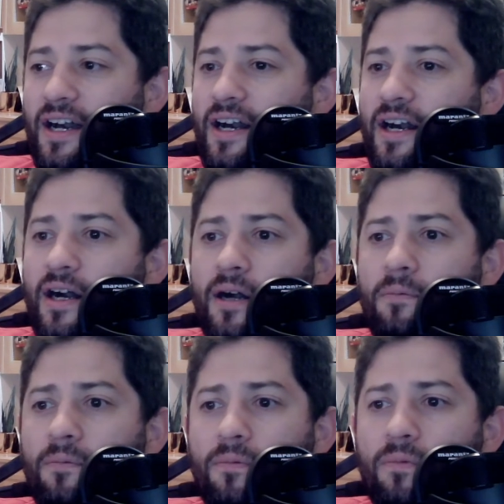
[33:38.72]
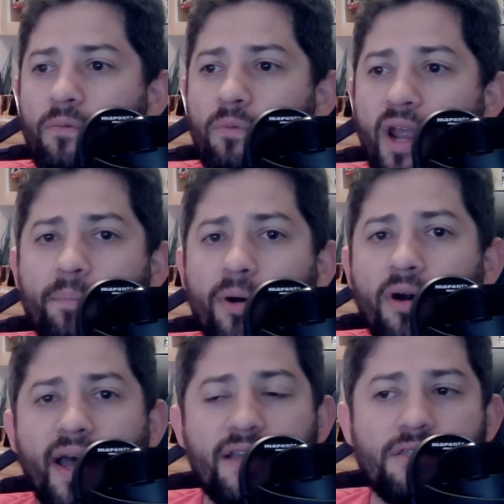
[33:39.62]
Uh, Rand
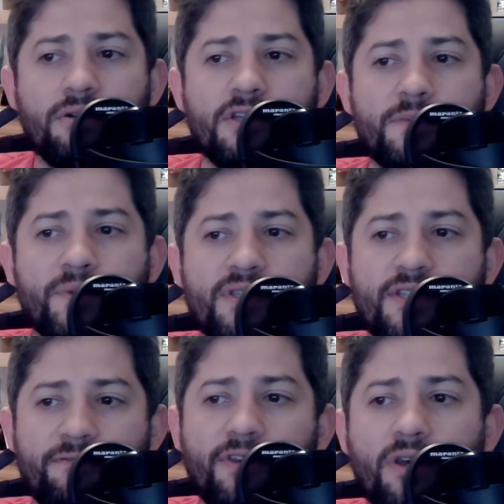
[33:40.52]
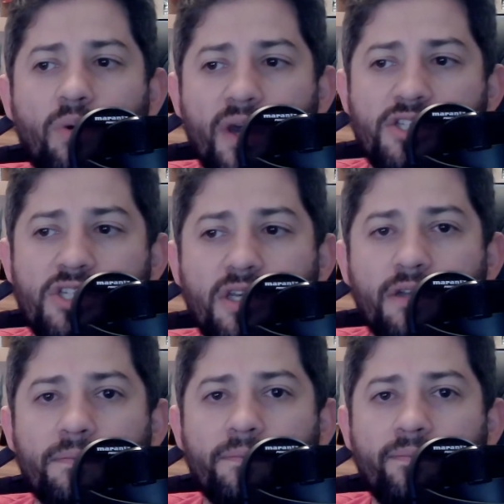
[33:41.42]
Paul asked her a specific
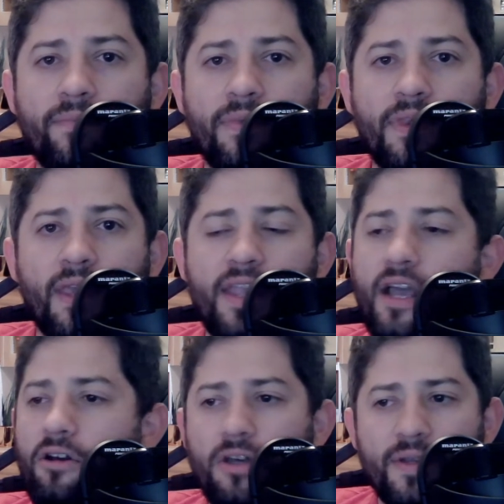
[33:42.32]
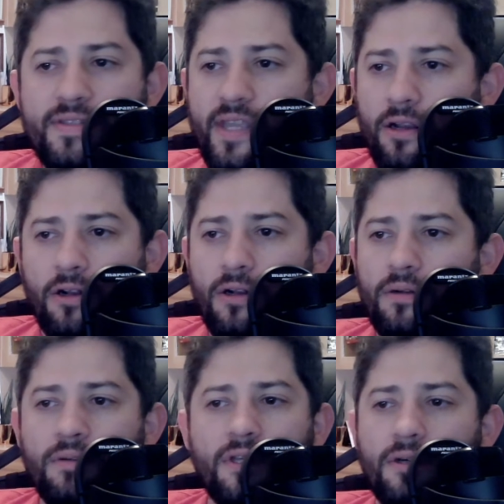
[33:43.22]
question, and yeah, I'll go ahead and say her.
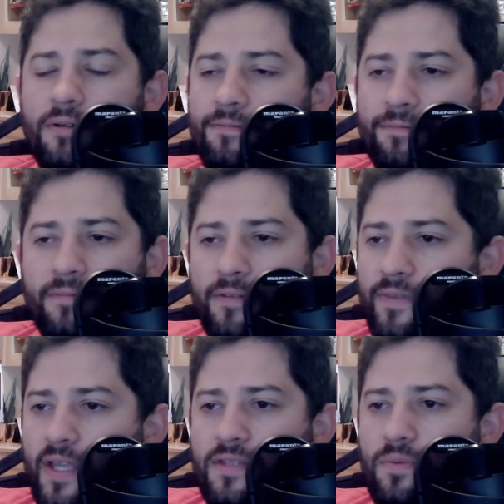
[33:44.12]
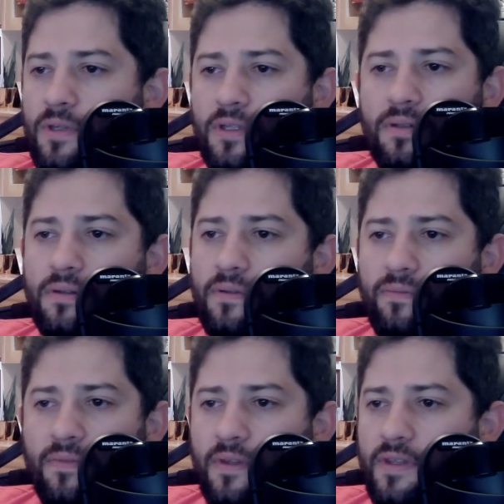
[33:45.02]
You know, if if that's what
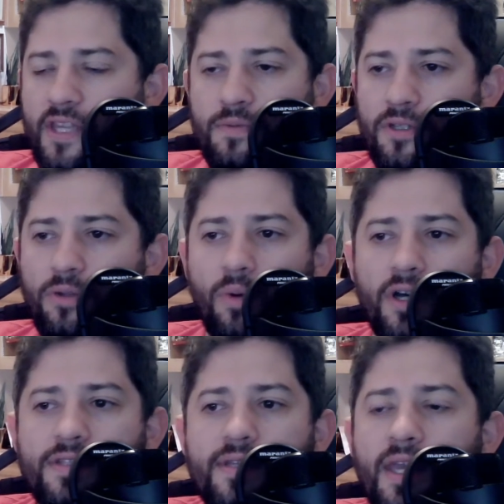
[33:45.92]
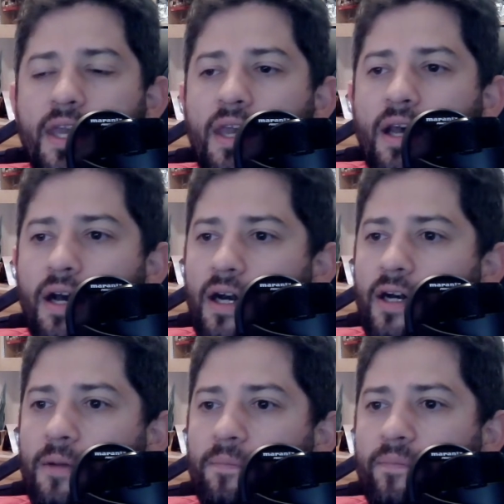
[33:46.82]
that's what dude wants,
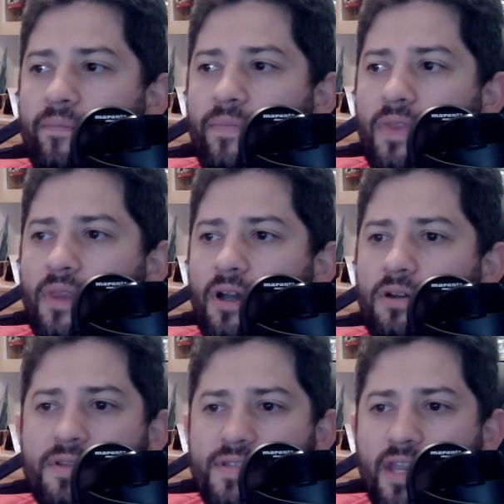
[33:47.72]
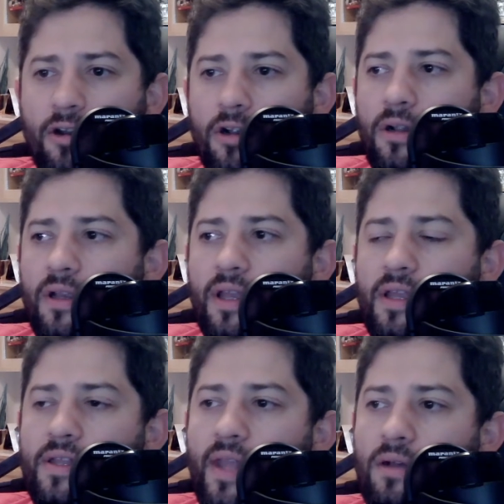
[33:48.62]
um, I'll go ahead and say her.
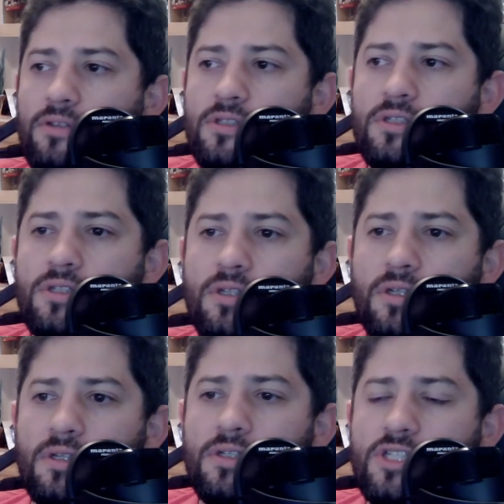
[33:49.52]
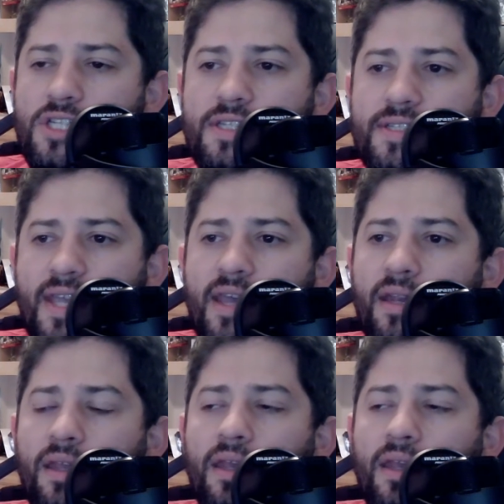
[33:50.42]
Now, she said